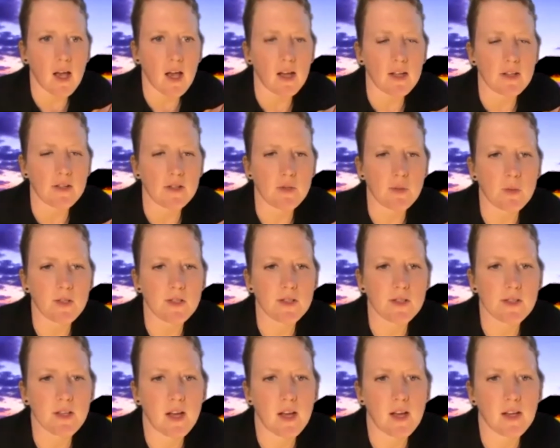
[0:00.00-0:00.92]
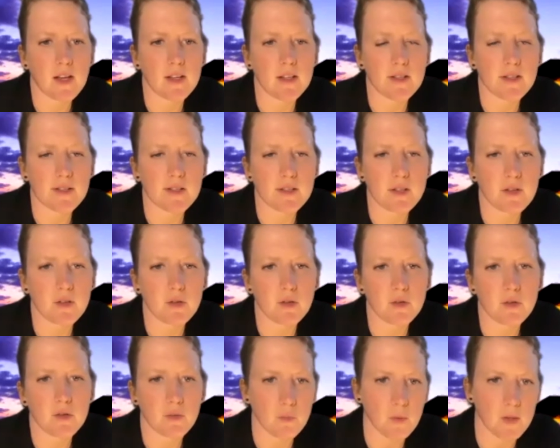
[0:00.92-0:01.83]
And switch sides.
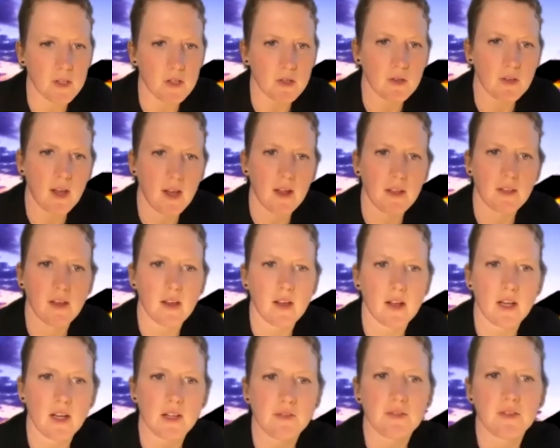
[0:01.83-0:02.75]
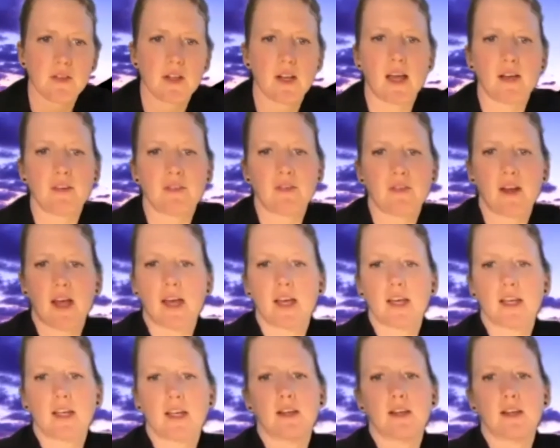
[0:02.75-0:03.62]
So when you get there, lift the left leg,